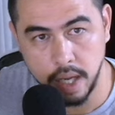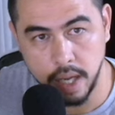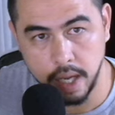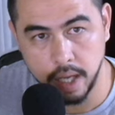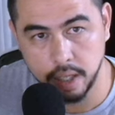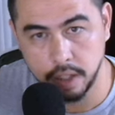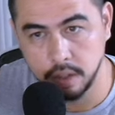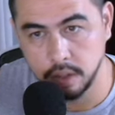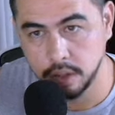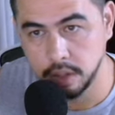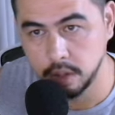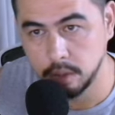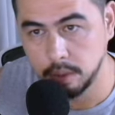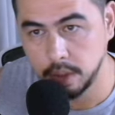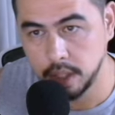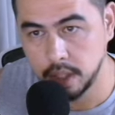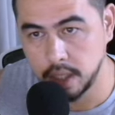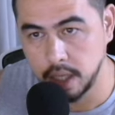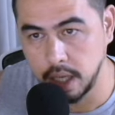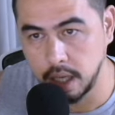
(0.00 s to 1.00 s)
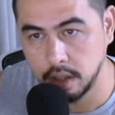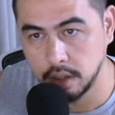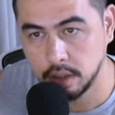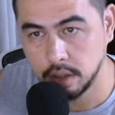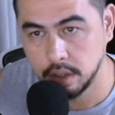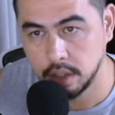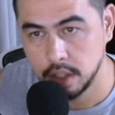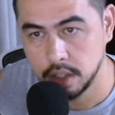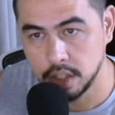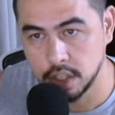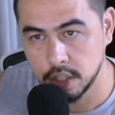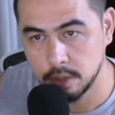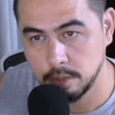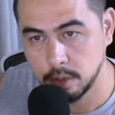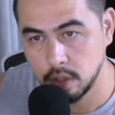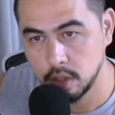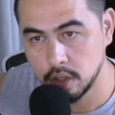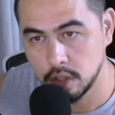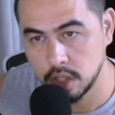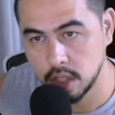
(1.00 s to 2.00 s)
add on the way down, just
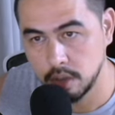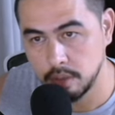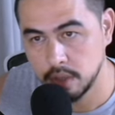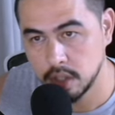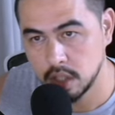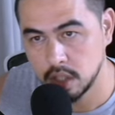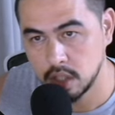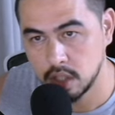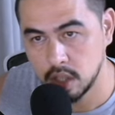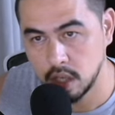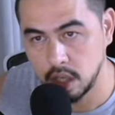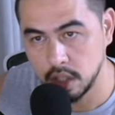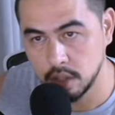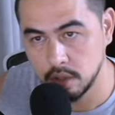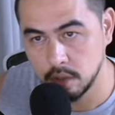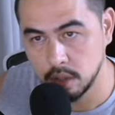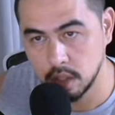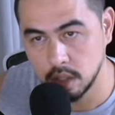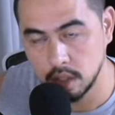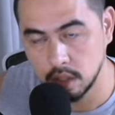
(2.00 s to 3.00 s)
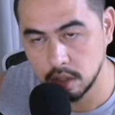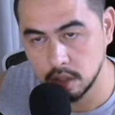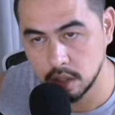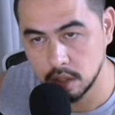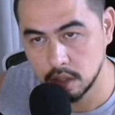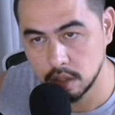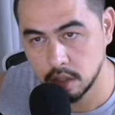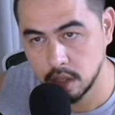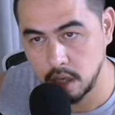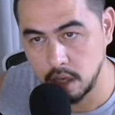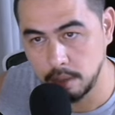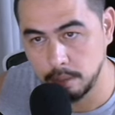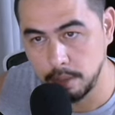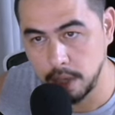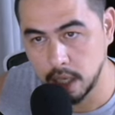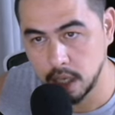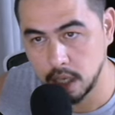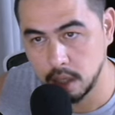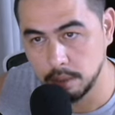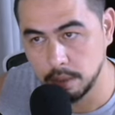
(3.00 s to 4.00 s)
because there is a chance we can just come
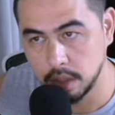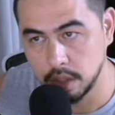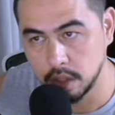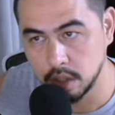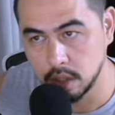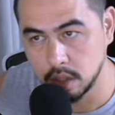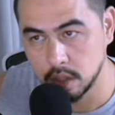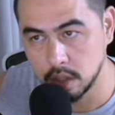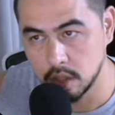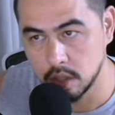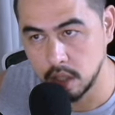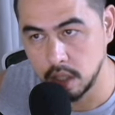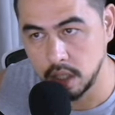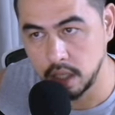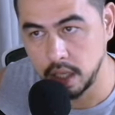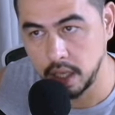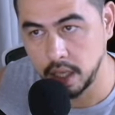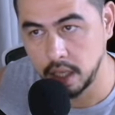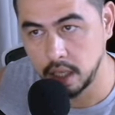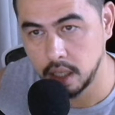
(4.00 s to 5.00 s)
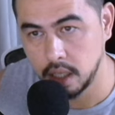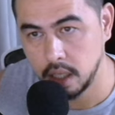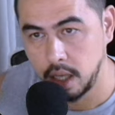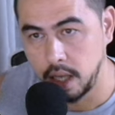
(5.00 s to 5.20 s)
back up here and consolidate,